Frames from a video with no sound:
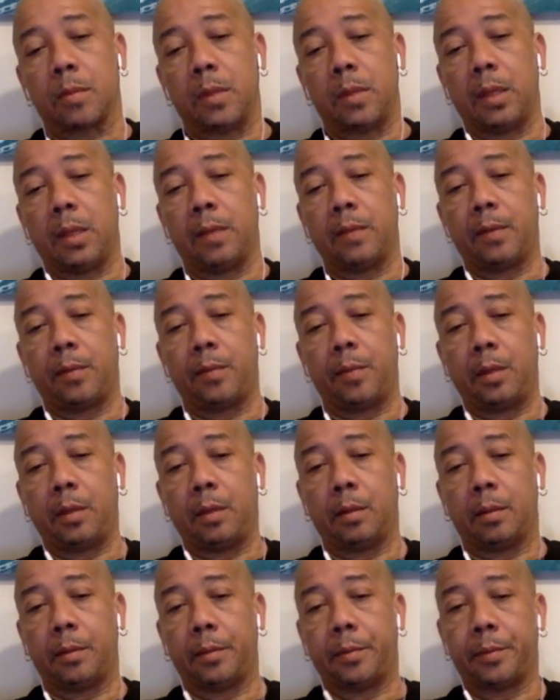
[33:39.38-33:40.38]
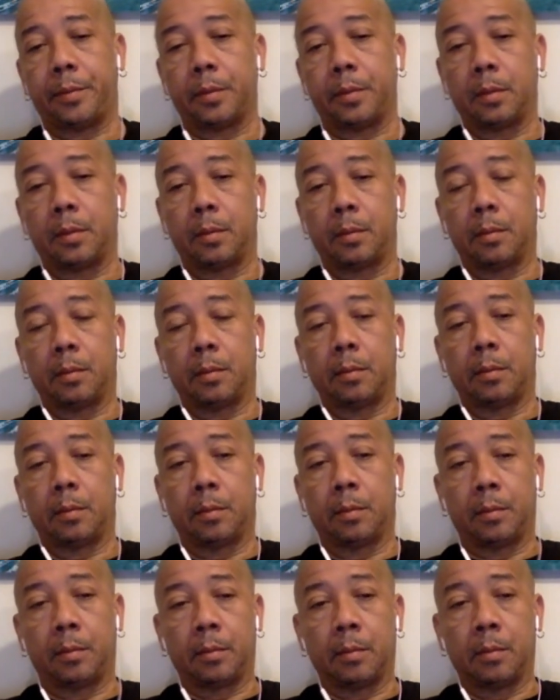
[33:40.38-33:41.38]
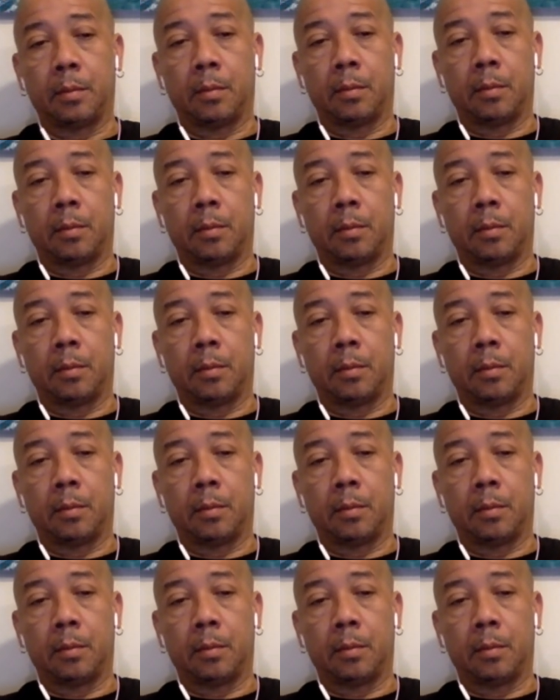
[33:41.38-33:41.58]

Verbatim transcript: You see me? No, they